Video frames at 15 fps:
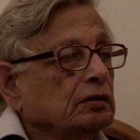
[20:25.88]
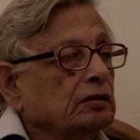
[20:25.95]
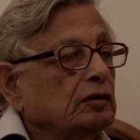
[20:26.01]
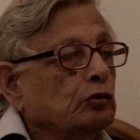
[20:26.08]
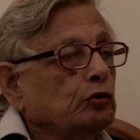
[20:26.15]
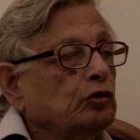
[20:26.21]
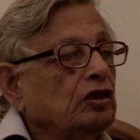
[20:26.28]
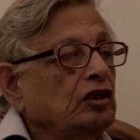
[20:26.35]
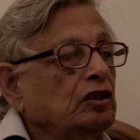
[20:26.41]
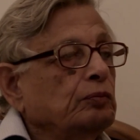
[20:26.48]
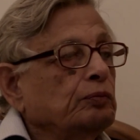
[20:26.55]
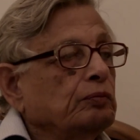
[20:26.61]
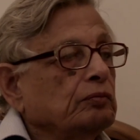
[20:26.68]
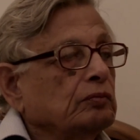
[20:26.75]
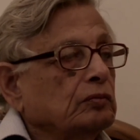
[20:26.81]
the only
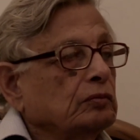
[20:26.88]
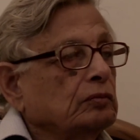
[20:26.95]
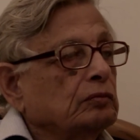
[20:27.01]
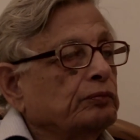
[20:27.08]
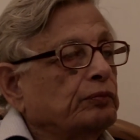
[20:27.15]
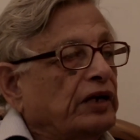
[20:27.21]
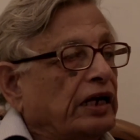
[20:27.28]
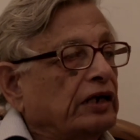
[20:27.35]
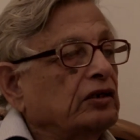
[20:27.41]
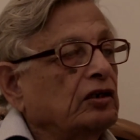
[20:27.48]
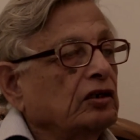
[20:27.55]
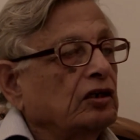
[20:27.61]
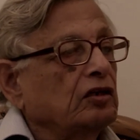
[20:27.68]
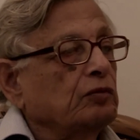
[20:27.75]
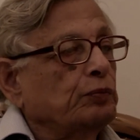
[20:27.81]

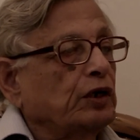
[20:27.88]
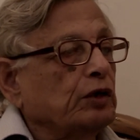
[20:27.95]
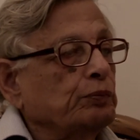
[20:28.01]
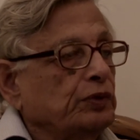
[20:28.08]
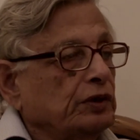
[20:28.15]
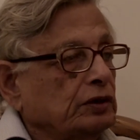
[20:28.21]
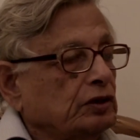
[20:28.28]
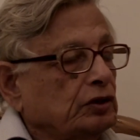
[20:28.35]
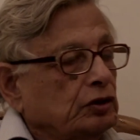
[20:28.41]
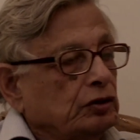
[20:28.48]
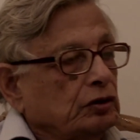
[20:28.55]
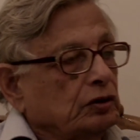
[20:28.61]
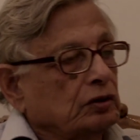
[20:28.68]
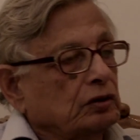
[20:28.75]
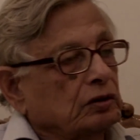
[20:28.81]
practical purpose
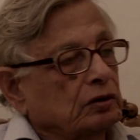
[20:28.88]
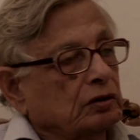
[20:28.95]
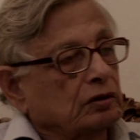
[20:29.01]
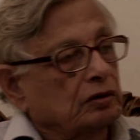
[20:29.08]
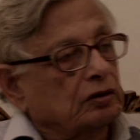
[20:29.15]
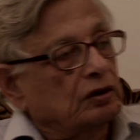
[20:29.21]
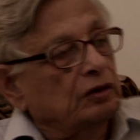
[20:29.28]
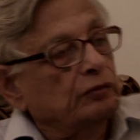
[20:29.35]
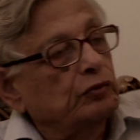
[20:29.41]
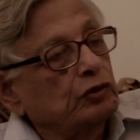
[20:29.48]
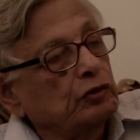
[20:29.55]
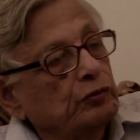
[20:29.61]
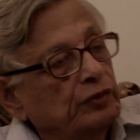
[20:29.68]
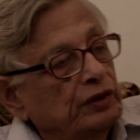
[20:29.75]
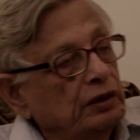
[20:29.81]
seems
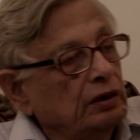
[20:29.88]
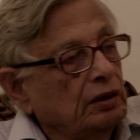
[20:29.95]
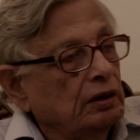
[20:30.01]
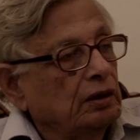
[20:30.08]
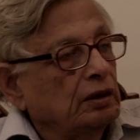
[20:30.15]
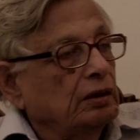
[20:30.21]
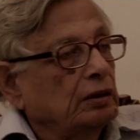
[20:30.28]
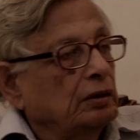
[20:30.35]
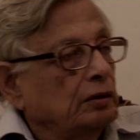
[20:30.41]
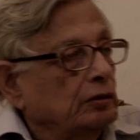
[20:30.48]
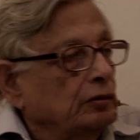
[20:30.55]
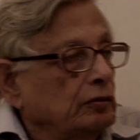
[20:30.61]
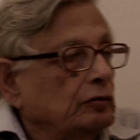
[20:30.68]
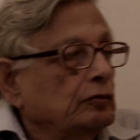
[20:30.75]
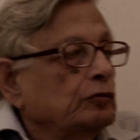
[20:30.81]
to be
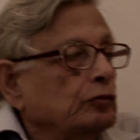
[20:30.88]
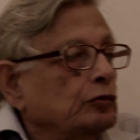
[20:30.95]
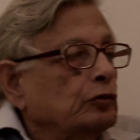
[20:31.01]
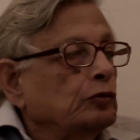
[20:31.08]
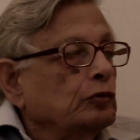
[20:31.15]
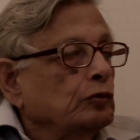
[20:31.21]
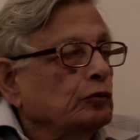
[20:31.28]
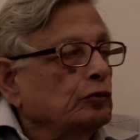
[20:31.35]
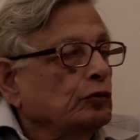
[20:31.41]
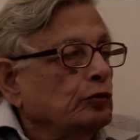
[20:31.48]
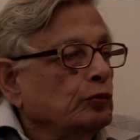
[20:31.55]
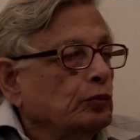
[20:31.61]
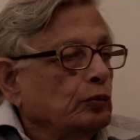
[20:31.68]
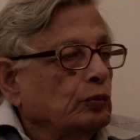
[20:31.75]
to